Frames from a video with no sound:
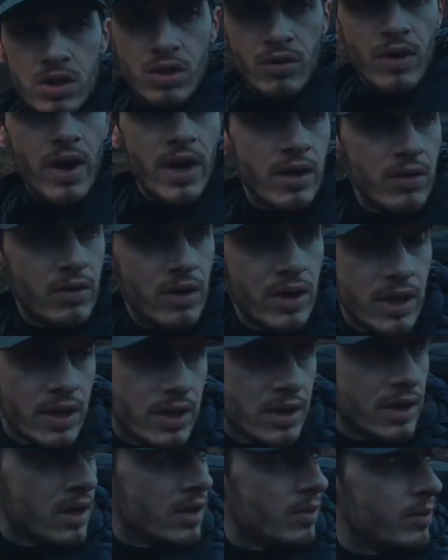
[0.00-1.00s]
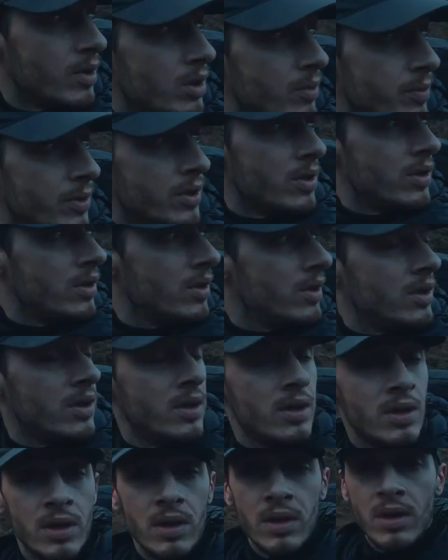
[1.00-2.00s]
terrain or anything at the moment,
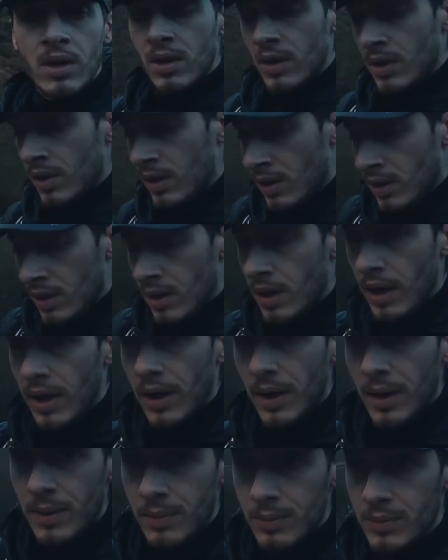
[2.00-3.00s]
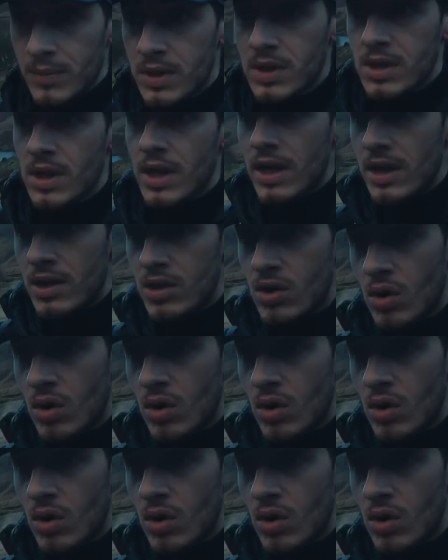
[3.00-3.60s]
and it's